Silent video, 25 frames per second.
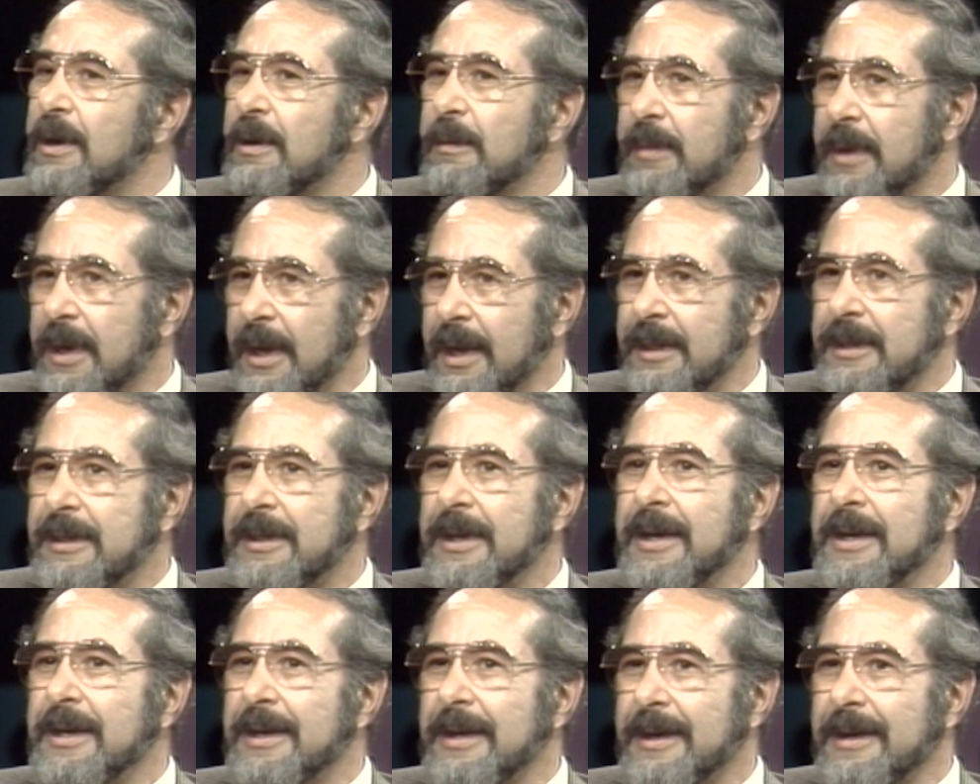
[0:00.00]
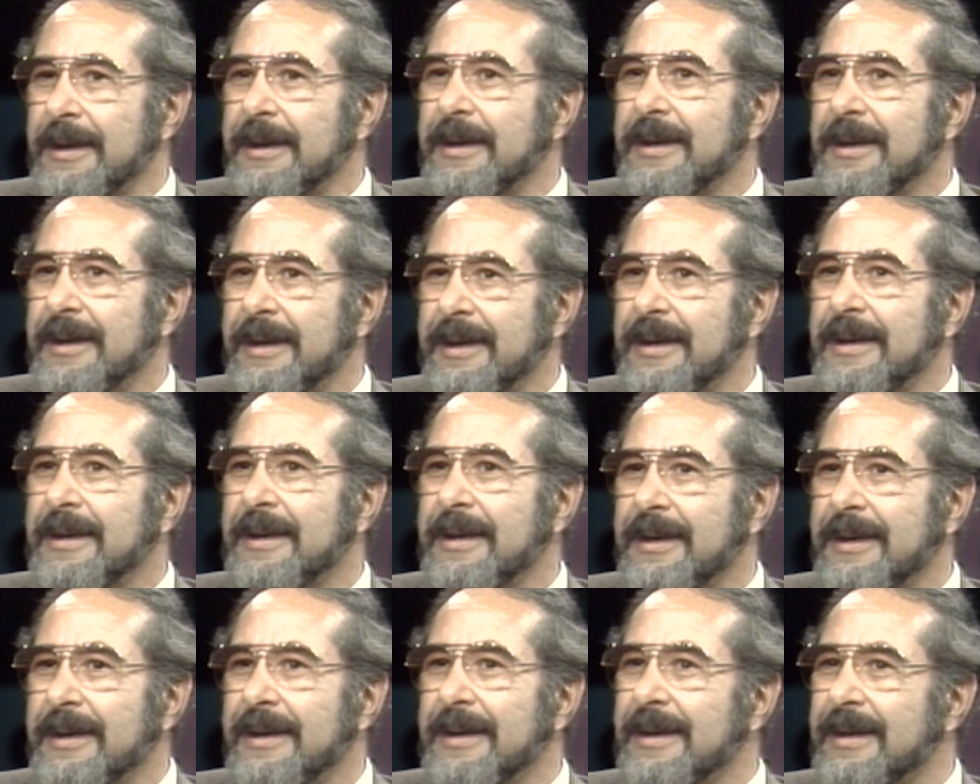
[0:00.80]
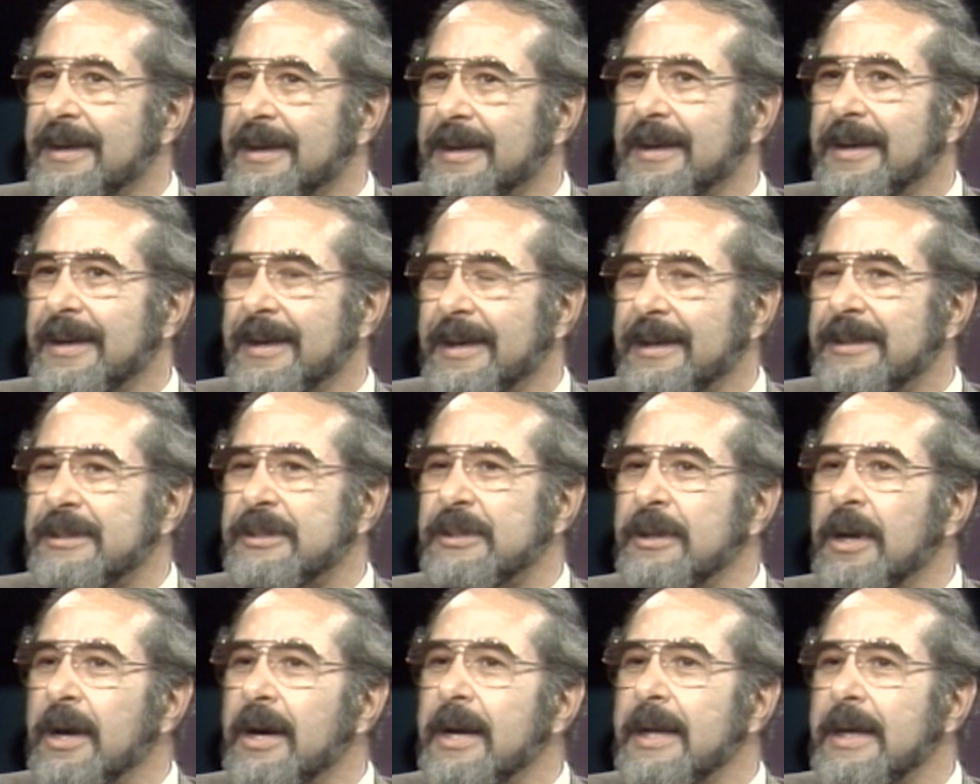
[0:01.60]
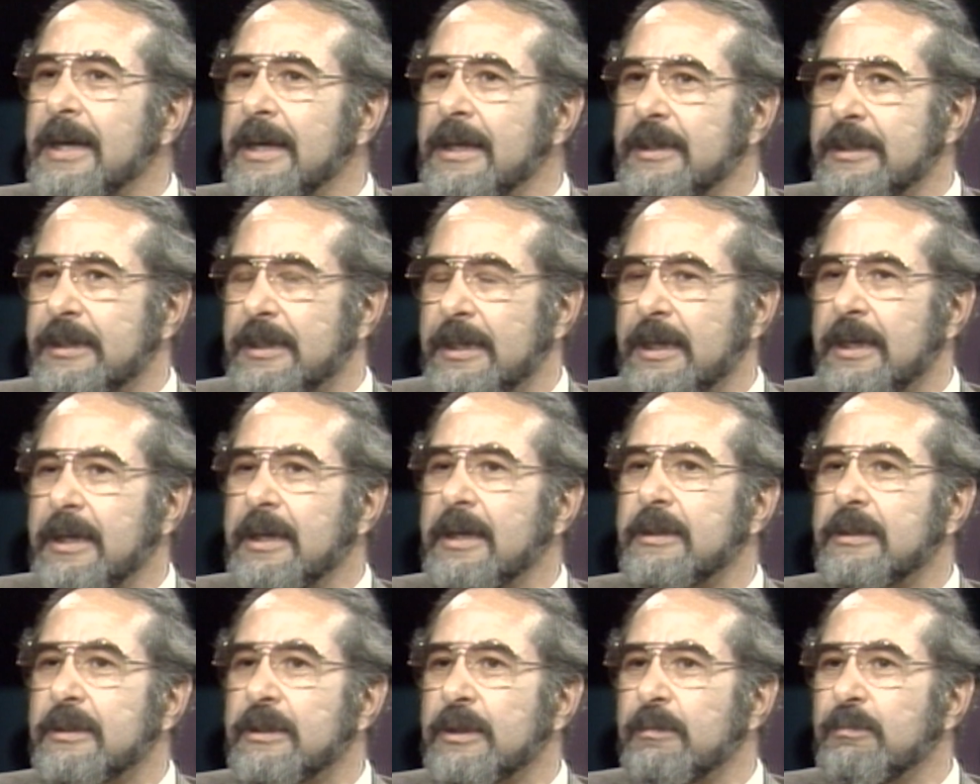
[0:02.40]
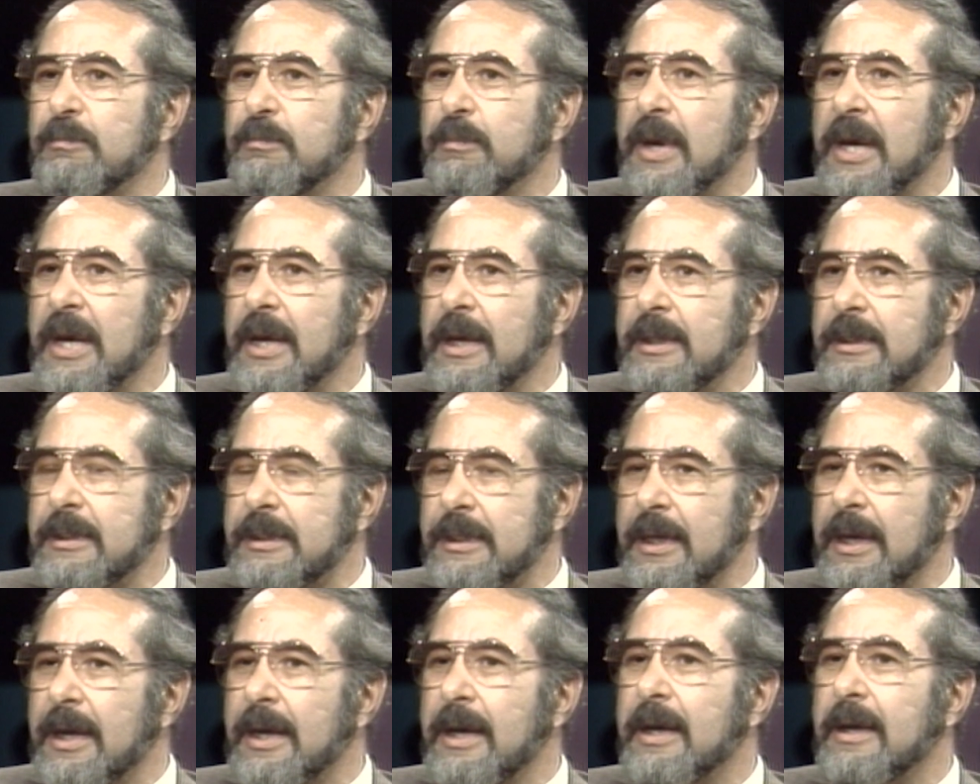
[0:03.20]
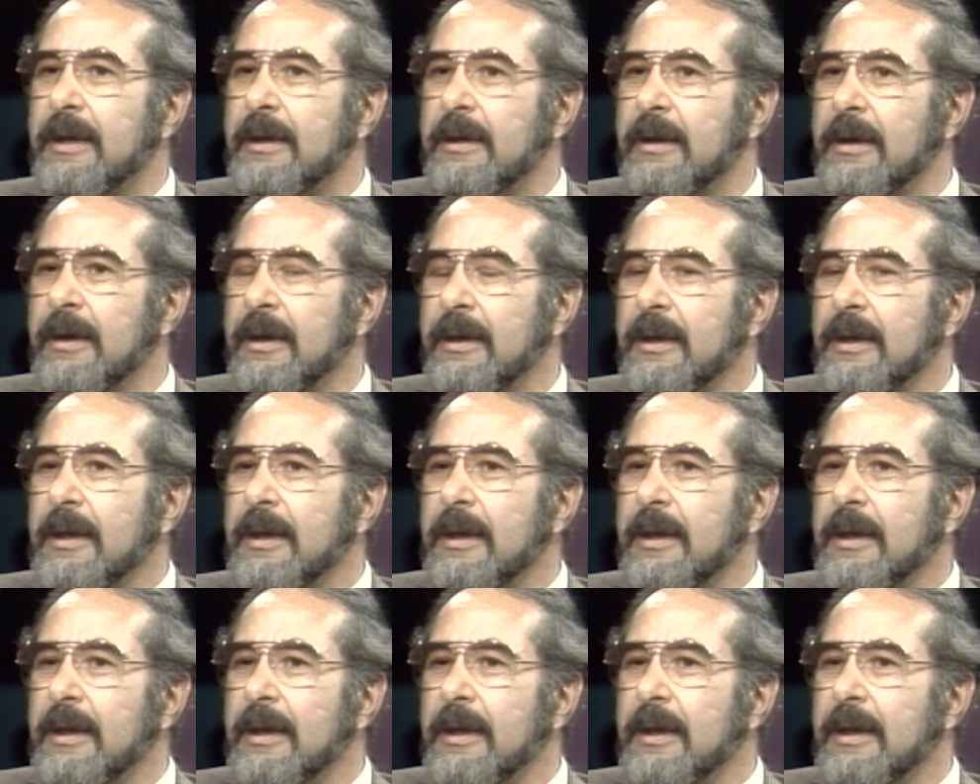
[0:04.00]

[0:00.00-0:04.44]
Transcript: But I'll tell you, it's not easy to maintain